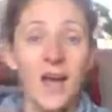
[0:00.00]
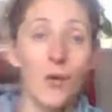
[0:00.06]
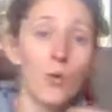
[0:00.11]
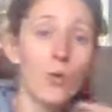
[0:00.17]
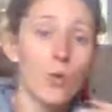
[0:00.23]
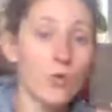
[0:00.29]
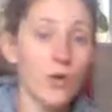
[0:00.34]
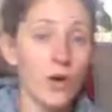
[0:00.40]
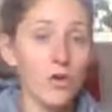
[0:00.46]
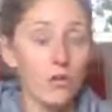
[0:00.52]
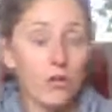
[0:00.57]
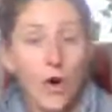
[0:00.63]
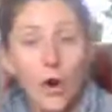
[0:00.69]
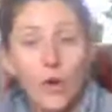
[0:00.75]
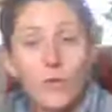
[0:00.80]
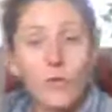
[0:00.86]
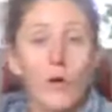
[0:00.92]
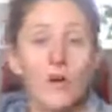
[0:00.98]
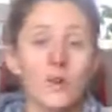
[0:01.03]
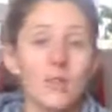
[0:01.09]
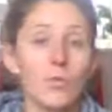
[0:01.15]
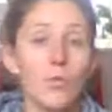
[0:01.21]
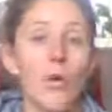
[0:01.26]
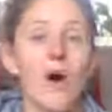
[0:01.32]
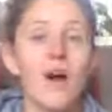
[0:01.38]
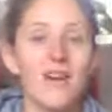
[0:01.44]
all the whole body
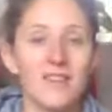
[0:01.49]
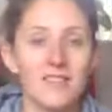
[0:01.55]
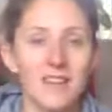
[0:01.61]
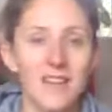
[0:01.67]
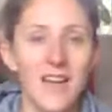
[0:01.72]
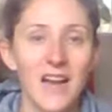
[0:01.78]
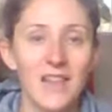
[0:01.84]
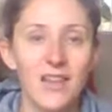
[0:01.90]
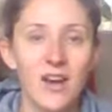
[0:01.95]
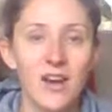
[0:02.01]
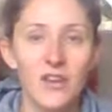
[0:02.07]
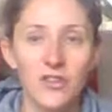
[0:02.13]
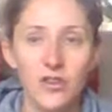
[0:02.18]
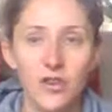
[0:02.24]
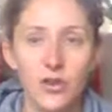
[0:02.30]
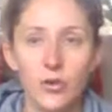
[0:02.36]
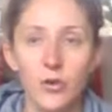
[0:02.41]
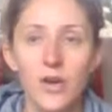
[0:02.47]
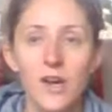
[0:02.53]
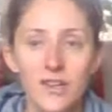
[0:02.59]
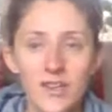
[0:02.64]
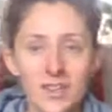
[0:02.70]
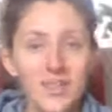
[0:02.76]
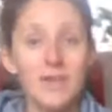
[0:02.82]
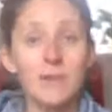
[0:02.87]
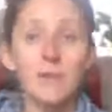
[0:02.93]
works together to
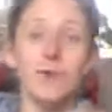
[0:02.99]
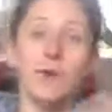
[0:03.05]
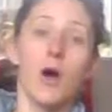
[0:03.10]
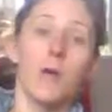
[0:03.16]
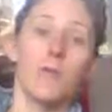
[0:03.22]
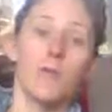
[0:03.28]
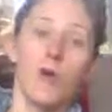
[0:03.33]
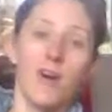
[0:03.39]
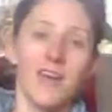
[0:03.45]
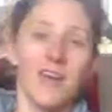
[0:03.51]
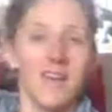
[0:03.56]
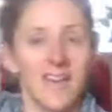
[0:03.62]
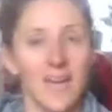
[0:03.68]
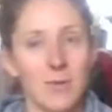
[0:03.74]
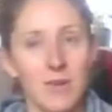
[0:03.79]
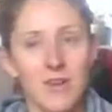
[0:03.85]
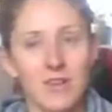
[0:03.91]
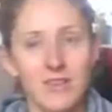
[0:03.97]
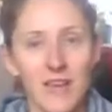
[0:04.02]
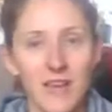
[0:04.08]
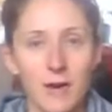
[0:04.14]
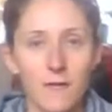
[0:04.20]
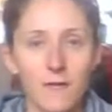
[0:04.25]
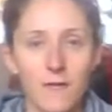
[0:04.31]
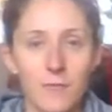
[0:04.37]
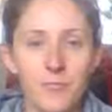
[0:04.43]
keep you upright and keep you
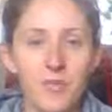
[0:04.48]
safe.